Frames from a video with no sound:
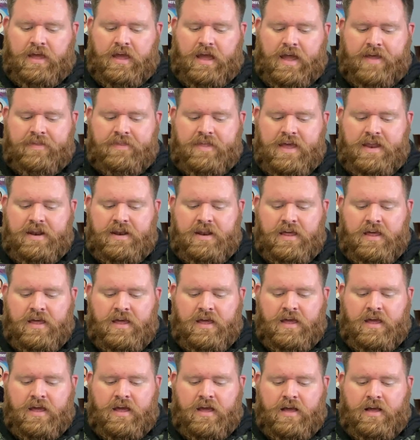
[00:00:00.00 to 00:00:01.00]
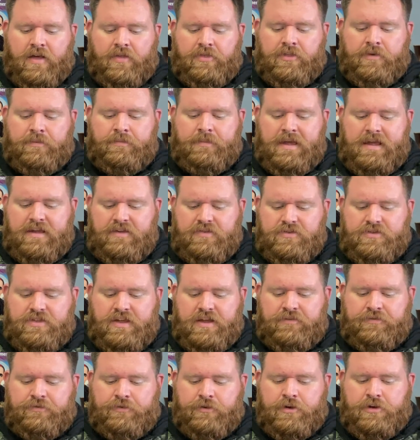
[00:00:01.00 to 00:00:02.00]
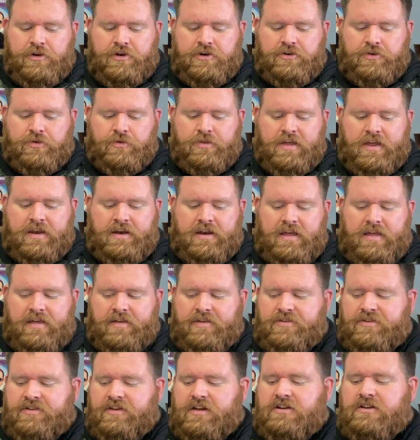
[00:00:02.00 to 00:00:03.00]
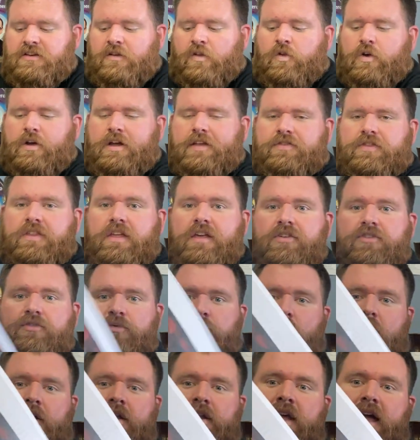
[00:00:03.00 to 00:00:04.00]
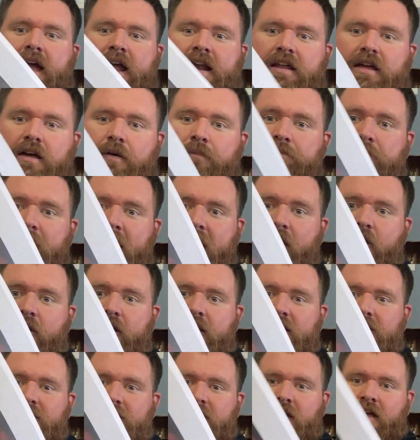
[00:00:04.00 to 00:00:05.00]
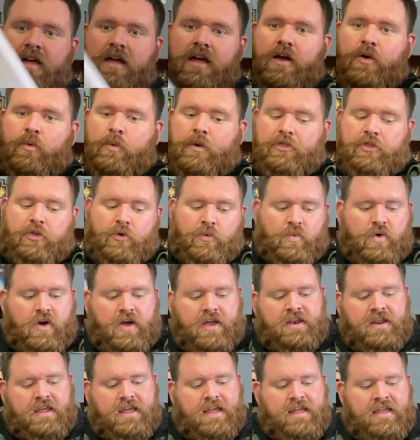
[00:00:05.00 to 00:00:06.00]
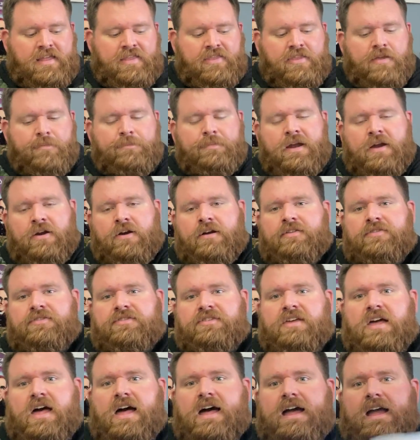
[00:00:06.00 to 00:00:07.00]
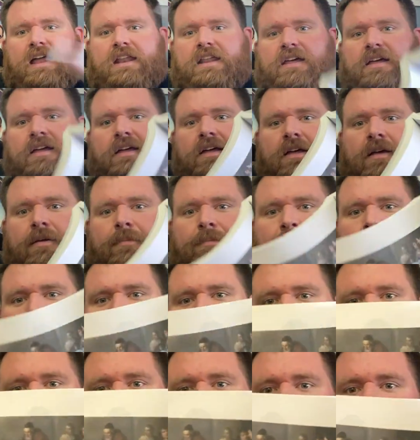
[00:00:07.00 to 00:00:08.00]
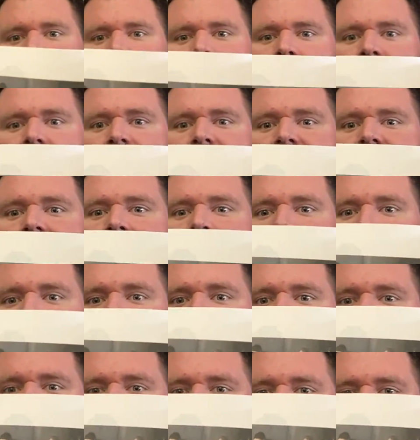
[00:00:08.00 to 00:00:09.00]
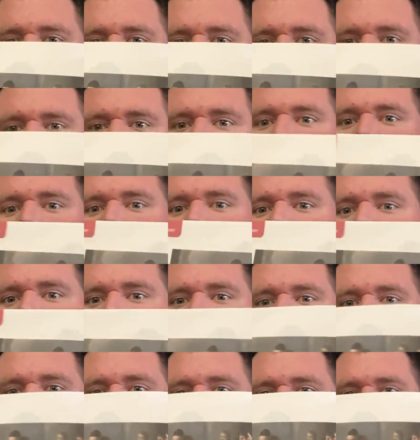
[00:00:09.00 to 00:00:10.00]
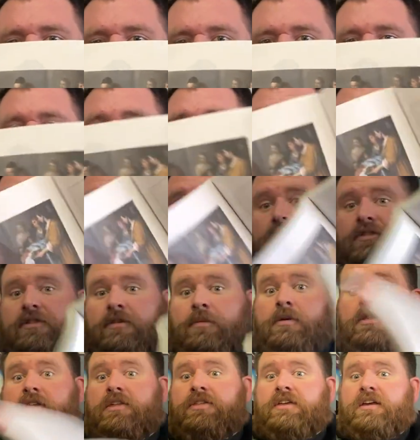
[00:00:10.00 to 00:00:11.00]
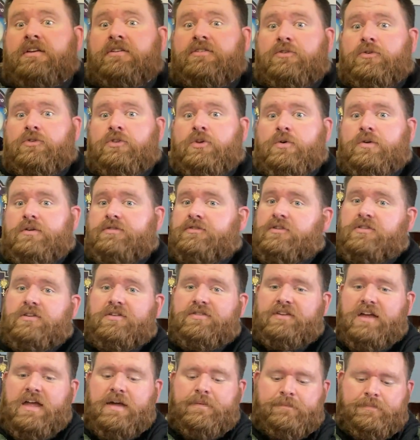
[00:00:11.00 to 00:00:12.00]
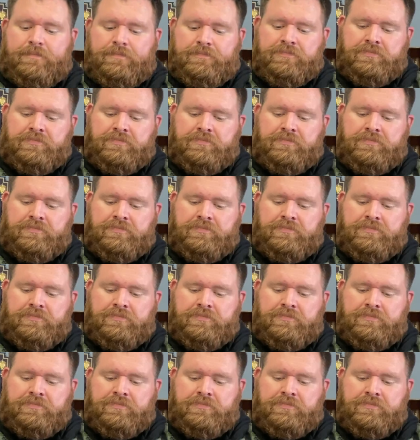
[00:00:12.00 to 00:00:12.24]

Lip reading: And then the main thing for you to do then is to look at this one and compare it with the one in the parent's guide. So what are some of the difference that you notice between the two images? What are some of the things you'll notice are the same?